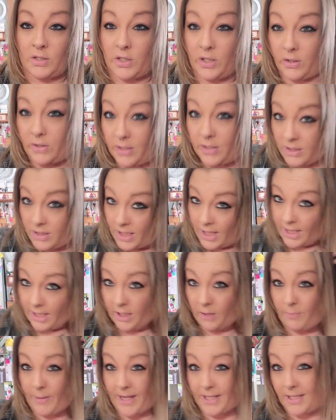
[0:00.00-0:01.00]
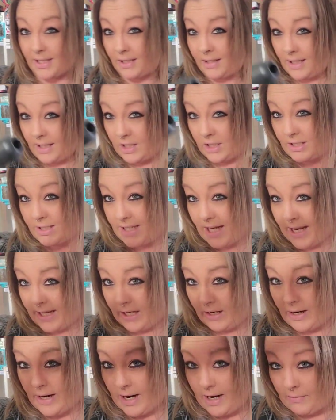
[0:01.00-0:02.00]
so you can like, you basically just take
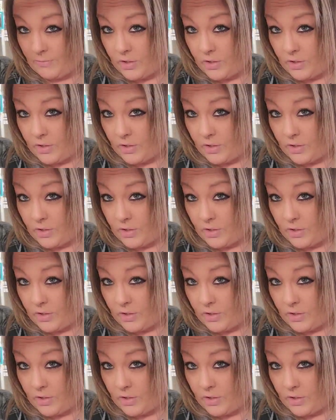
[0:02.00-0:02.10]
your hair.